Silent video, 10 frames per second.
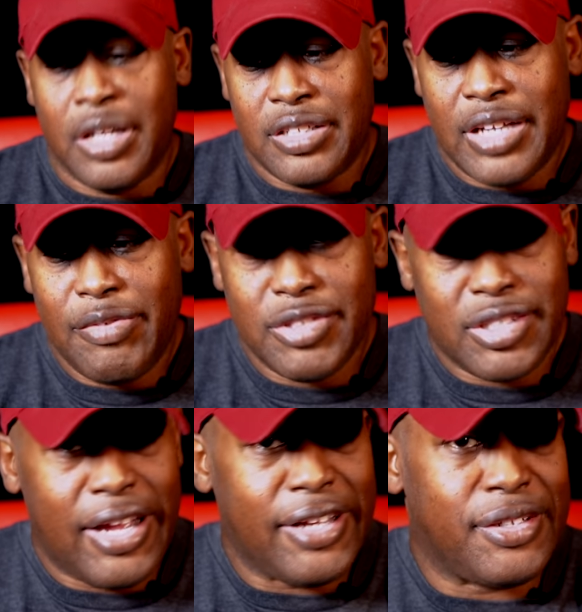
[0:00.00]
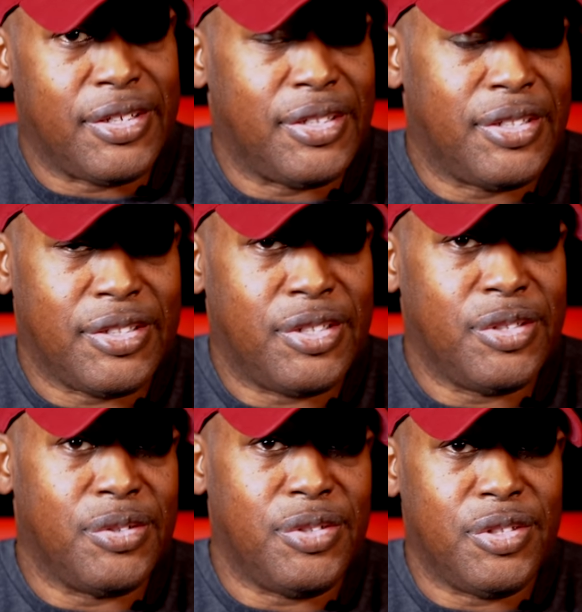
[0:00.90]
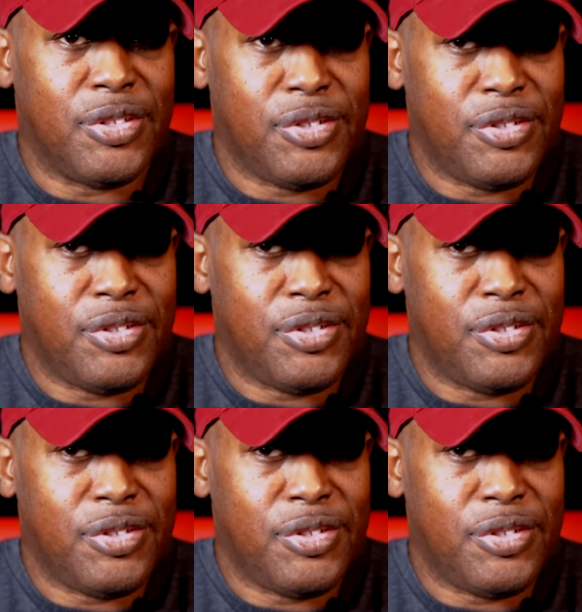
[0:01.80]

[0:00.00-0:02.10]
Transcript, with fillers: Because I was like, dude, you know,